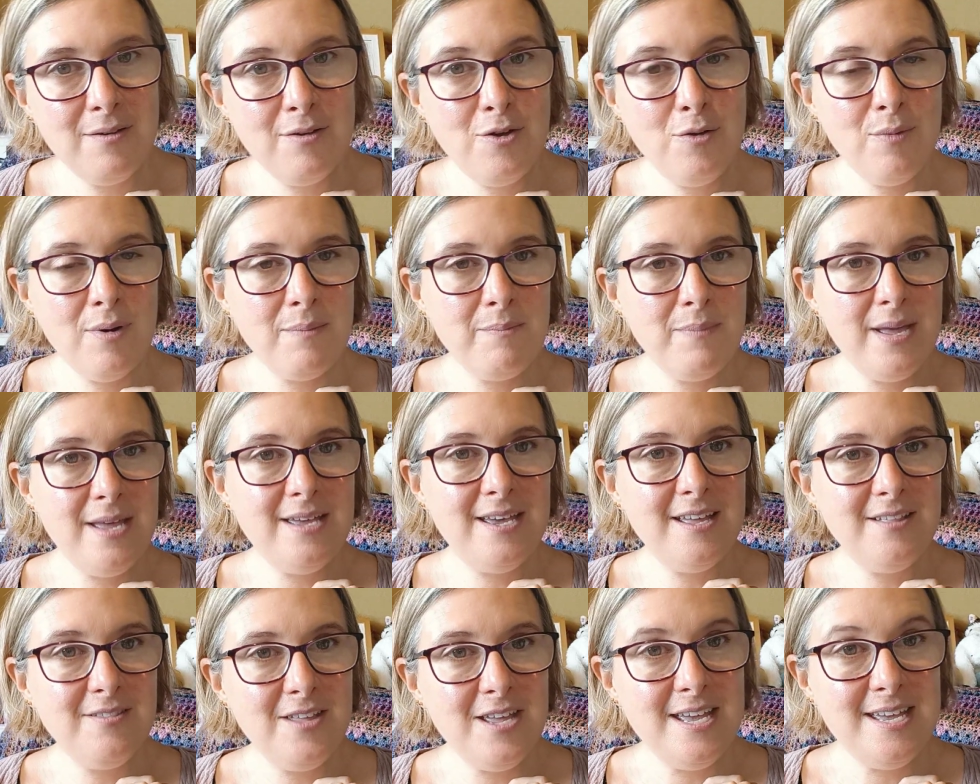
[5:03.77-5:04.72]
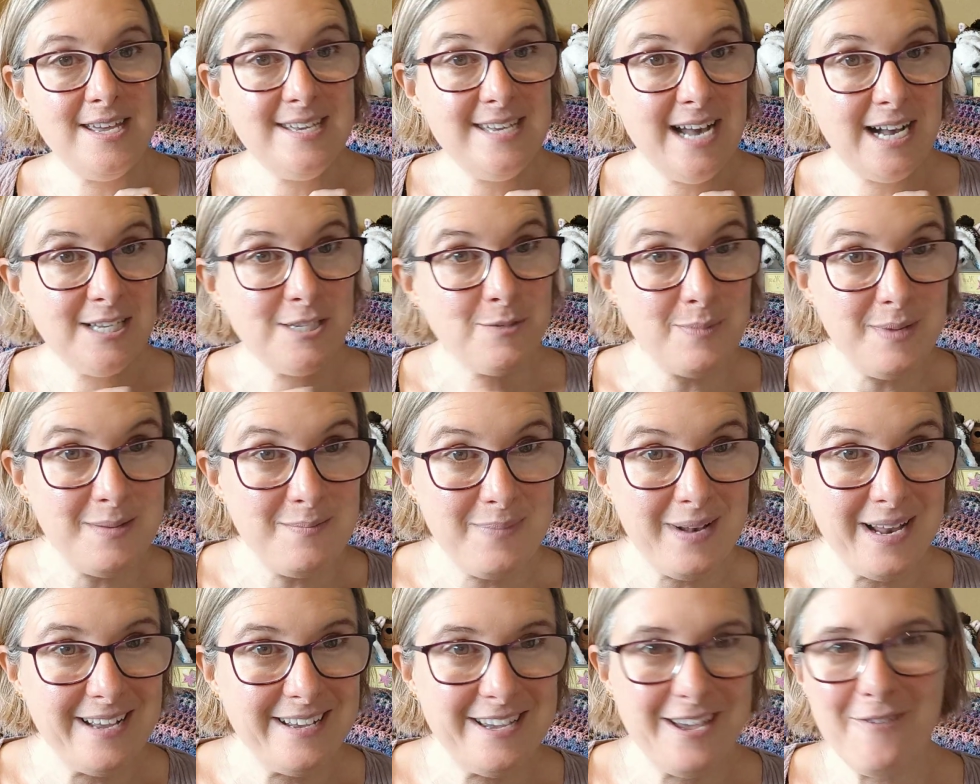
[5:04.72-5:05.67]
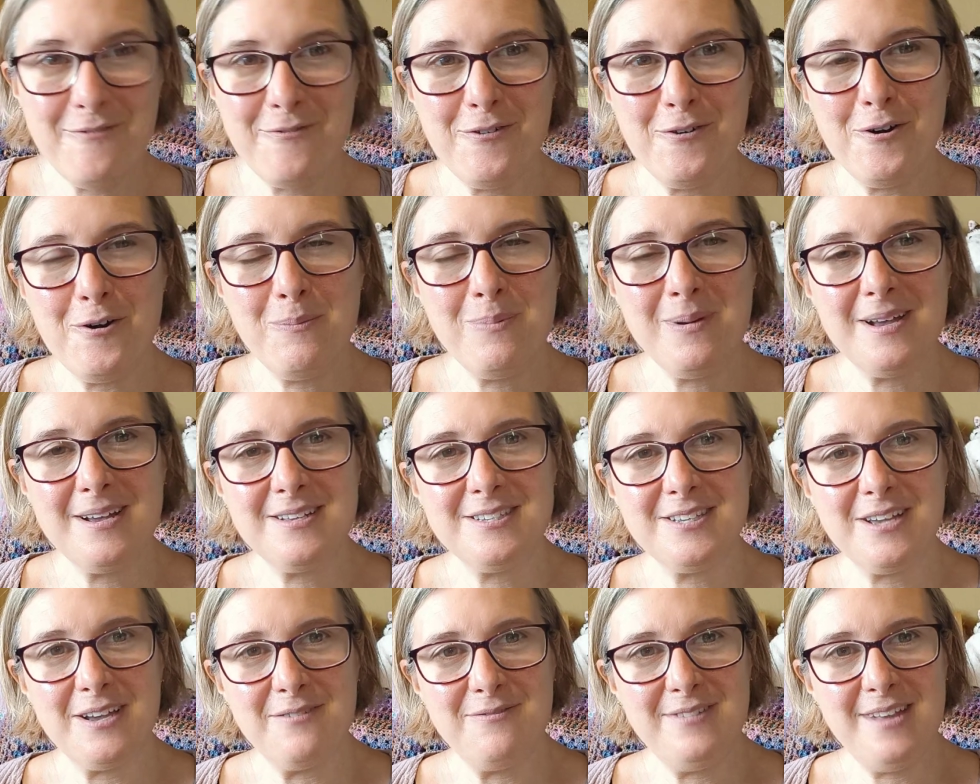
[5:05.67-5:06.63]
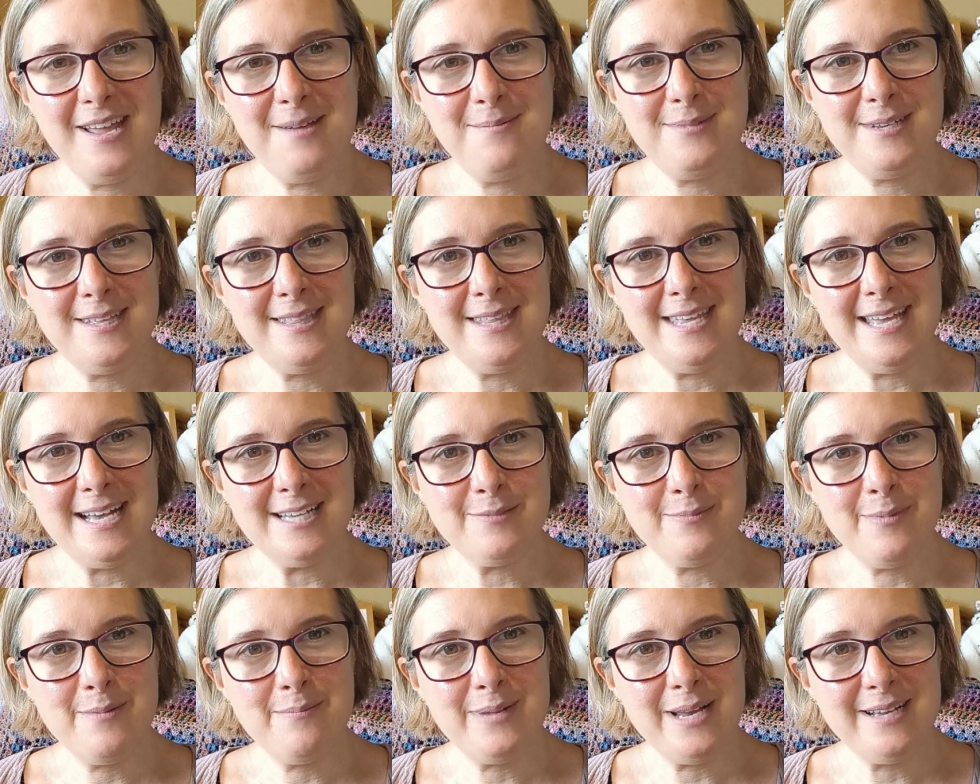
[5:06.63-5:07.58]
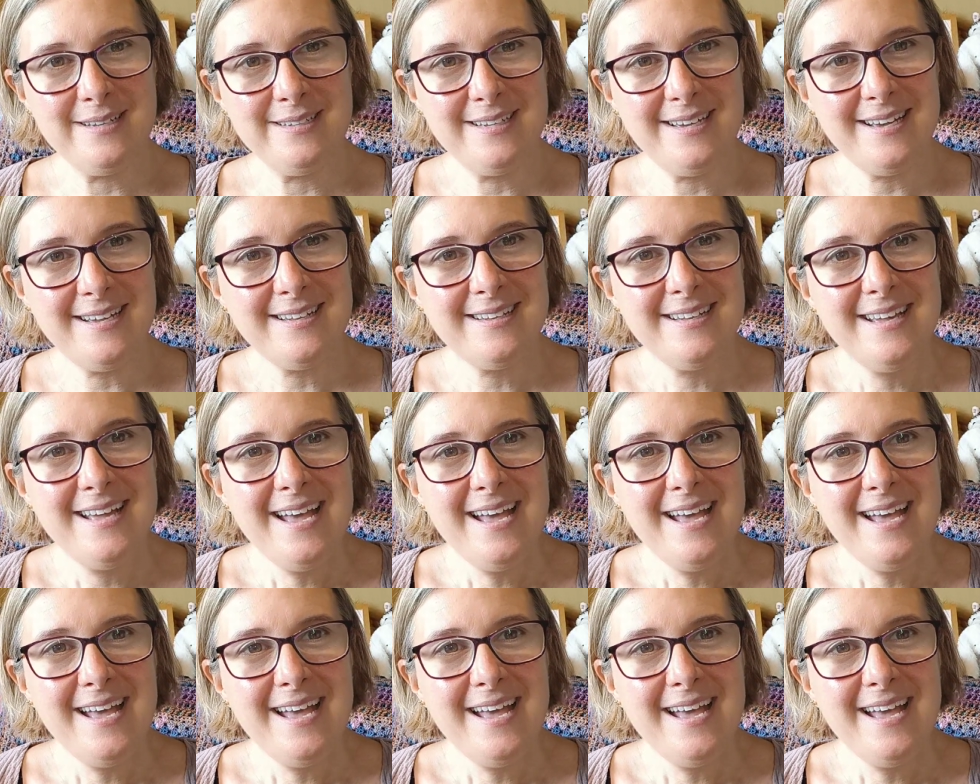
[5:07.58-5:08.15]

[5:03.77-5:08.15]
who I'm making the Yasmin blanket for because I've named it the Yasmin blanket,